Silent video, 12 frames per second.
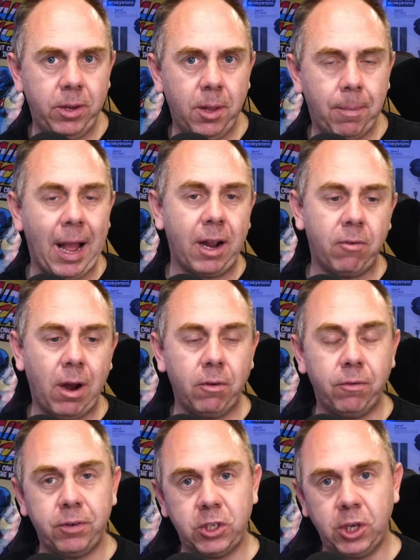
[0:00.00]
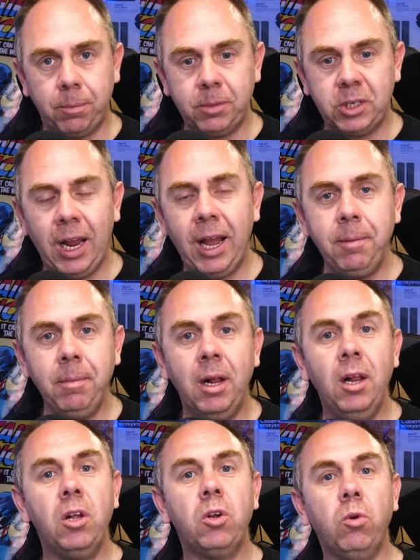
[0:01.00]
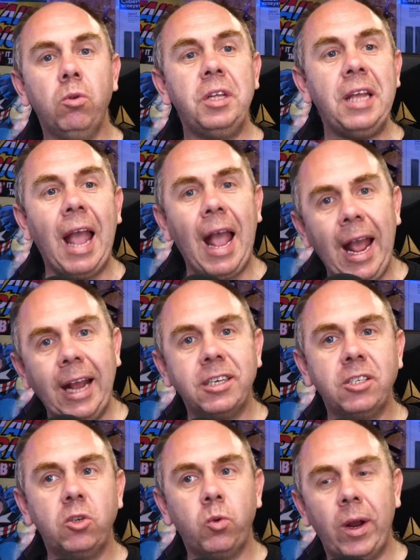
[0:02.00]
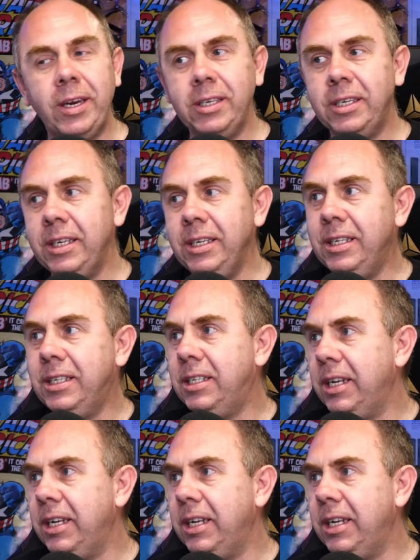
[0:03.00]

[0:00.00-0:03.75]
in the background for some time called the X20D